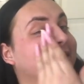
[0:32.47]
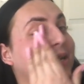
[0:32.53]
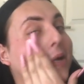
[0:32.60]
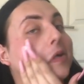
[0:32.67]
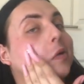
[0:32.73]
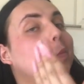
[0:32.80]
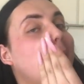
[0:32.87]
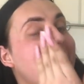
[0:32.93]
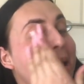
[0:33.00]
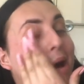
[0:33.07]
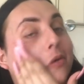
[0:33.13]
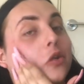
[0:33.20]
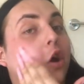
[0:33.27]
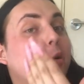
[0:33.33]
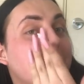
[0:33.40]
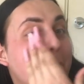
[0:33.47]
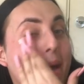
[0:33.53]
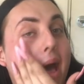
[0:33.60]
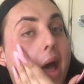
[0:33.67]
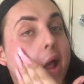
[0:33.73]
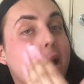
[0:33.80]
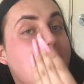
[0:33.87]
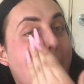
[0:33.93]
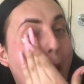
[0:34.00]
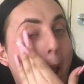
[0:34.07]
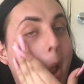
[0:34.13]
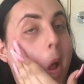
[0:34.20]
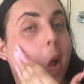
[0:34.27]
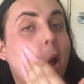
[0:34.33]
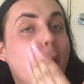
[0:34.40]
I was on bed,
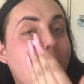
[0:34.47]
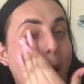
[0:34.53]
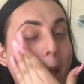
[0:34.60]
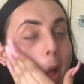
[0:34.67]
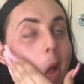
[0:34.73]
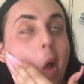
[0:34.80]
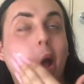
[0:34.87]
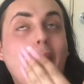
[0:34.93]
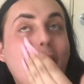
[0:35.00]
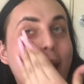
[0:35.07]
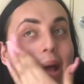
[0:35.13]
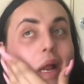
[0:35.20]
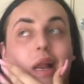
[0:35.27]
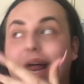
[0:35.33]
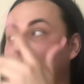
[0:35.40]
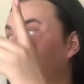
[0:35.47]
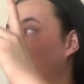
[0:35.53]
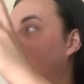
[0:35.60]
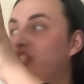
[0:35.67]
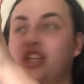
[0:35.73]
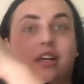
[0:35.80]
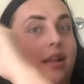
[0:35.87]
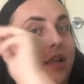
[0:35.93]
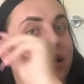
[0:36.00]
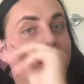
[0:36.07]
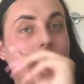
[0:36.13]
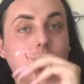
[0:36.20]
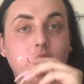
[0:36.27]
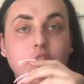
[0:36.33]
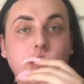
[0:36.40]
like just
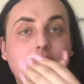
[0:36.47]
chilling,